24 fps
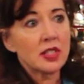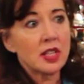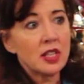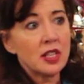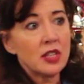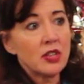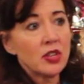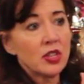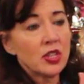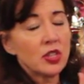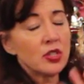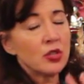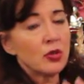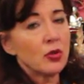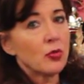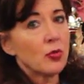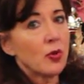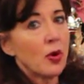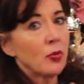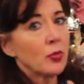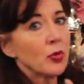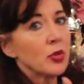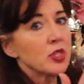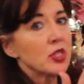You can do it
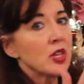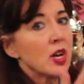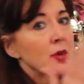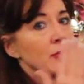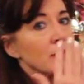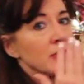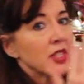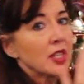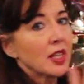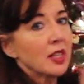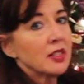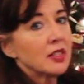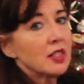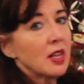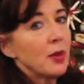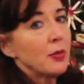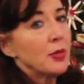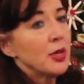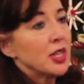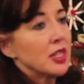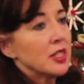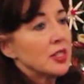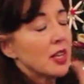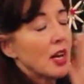1 more time. The second
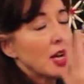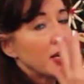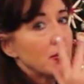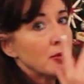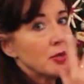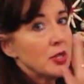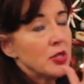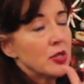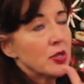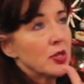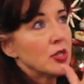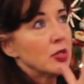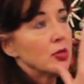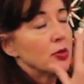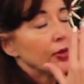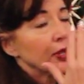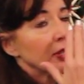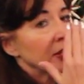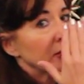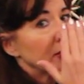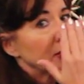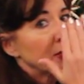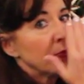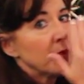time you can do it
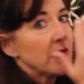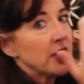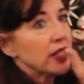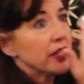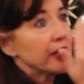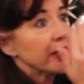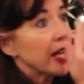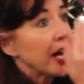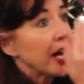a little bit